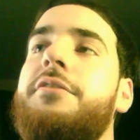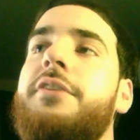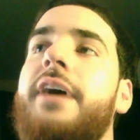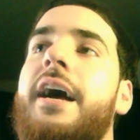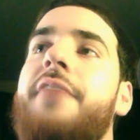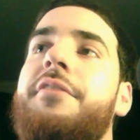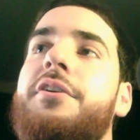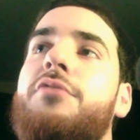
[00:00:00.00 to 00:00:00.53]

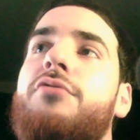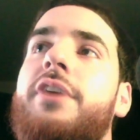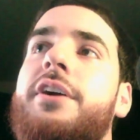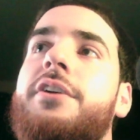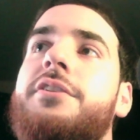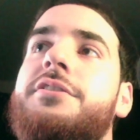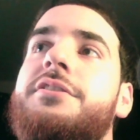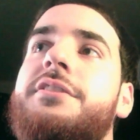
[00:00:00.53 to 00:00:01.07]
having a
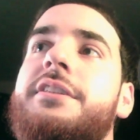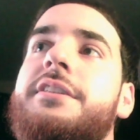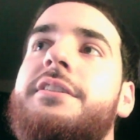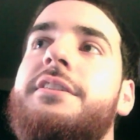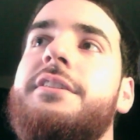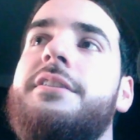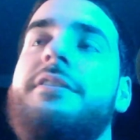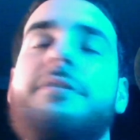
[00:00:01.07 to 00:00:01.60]
record
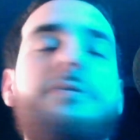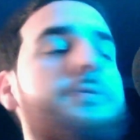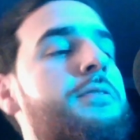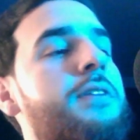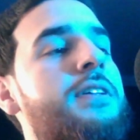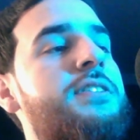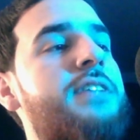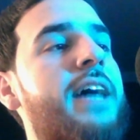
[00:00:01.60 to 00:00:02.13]
season of
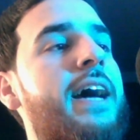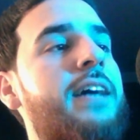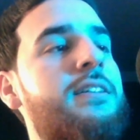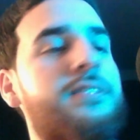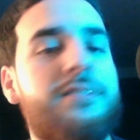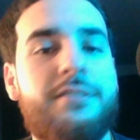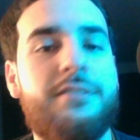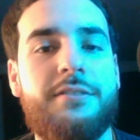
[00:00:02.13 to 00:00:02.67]

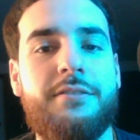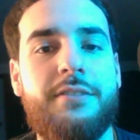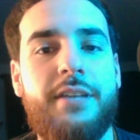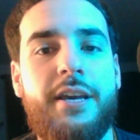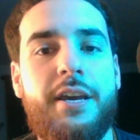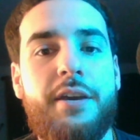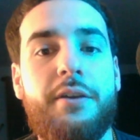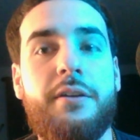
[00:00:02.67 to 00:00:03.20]
sacks,
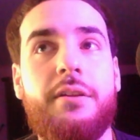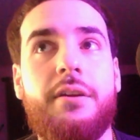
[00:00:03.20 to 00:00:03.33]
they